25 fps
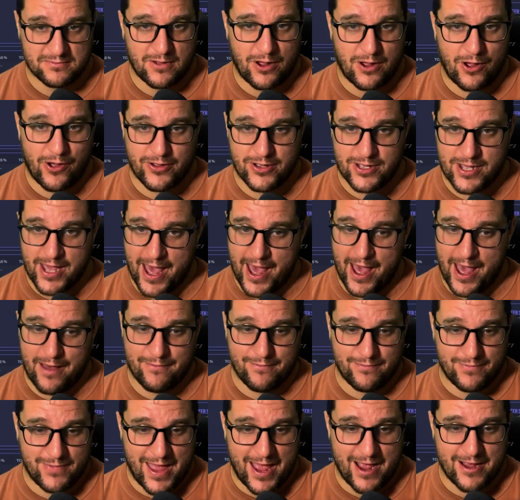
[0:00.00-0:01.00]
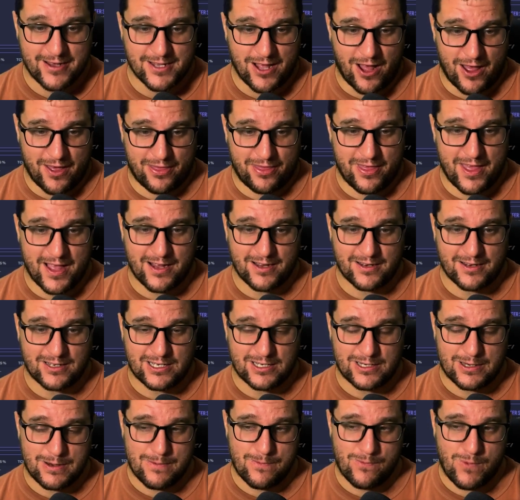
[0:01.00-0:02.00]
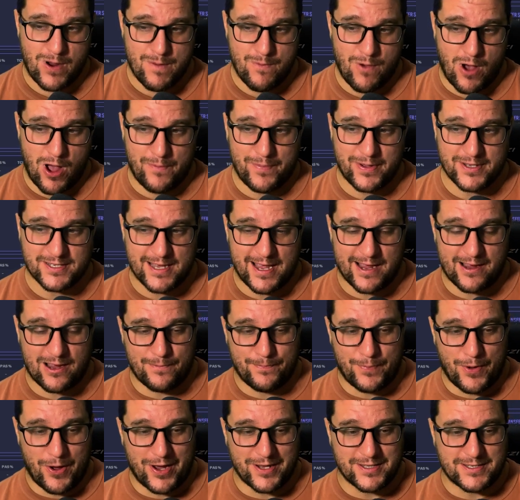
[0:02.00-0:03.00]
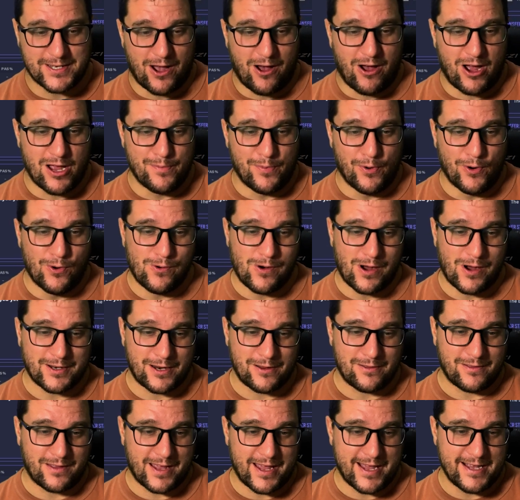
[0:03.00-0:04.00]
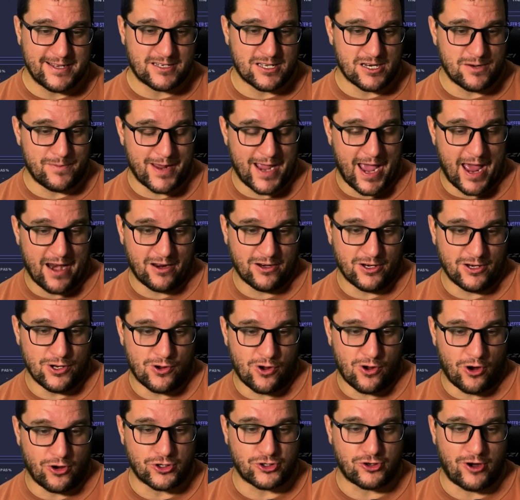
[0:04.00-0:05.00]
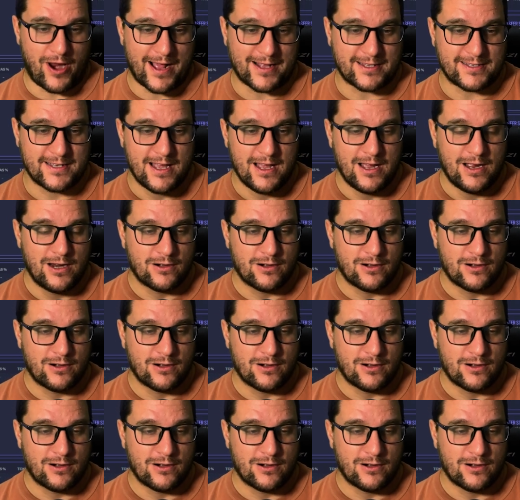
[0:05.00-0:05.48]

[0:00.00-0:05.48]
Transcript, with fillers: Yeah, there. I think we might be saying goodbye to Eyeball. I don't think he's going to be getting a new contract.